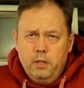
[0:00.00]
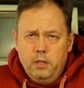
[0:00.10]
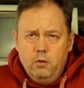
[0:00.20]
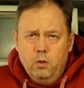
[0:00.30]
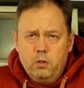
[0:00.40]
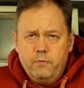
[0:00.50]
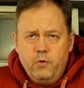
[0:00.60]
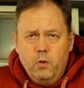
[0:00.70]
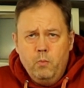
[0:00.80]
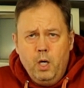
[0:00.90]
Not
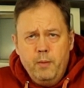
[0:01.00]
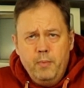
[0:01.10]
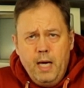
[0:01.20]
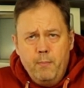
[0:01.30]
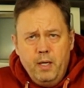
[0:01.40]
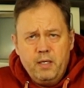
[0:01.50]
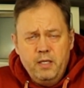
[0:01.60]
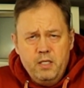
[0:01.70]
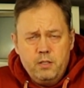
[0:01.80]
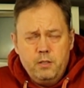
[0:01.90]
from IBM at
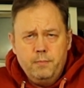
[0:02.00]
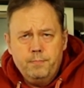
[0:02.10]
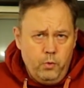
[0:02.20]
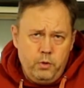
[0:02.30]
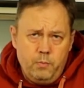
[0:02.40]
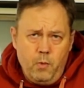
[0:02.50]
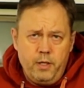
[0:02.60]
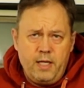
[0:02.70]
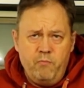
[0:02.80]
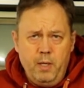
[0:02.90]
least. But it
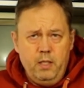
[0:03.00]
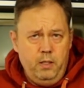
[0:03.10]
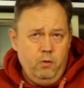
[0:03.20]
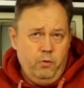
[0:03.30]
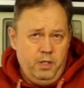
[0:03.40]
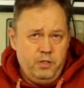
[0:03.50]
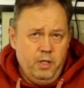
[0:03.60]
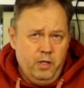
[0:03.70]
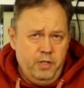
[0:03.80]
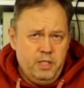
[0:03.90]
might have been the
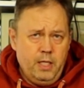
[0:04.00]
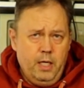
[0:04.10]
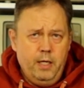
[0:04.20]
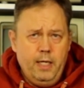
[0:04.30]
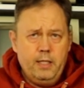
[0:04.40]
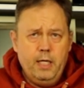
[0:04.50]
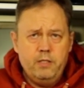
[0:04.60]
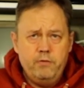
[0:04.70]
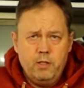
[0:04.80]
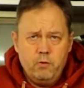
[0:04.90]
original reseller that
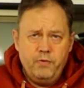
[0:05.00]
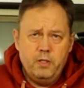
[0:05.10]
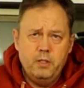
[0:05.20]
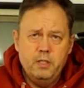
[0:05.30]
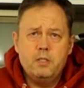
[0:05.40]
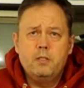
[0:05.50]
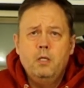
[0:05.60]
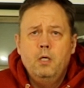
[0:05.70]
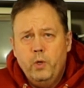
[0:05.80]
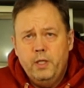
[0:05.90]
has retrofitted this
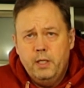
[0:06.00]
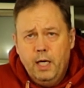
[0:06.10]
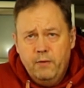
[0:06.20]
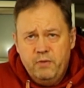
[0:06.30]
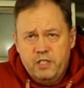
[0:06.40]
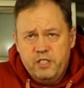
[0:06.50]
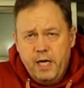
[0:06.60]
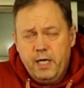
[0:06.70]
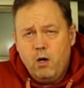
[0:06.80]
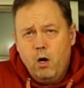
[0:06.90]
with a
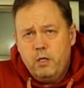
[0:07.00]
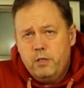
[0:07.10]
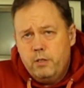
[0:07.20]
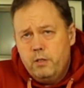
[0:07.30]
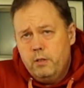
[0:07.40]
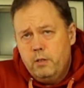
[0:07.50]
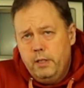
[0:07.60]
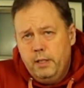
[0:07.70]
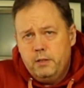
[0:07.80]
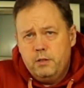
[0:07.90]
VGA card.
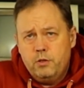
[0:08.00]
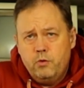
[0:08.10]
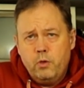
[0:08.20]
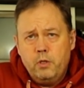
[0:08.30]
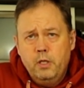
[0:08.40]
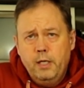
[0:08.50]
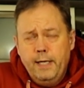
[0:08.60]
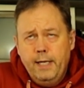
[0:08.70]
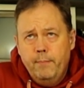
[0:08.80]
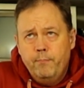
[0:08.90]
It
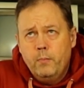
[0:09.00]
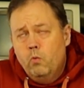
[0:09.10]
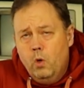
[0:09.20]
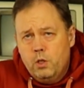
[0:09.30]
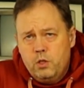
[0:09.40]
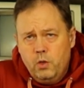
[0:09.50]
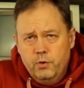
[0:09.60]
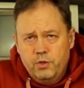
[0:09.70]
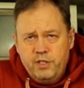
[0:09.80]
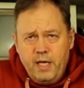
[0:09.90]
certainly was
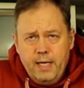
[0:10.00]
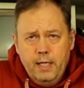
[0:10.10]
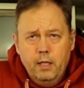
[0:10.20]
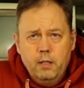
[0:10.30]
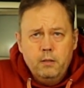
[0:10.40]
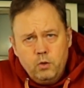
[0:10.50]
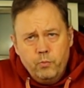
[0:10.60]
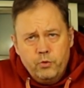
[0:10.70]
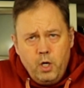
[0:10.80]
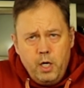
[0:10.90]
on sale
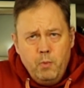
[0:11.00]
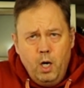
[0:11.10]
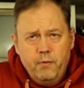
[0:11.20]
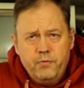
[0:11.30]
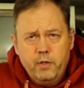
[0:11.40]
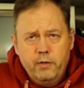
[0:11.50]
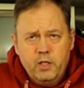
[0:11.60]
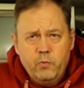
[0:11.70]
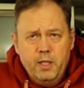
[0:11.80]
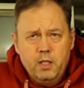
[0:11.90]
sometime after
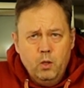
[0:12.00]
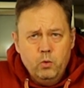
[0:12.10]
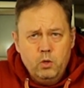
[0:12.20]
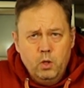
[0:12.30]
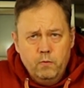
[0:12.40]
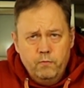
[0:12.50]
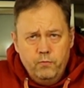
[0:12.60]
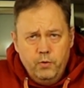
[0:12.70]
it went out of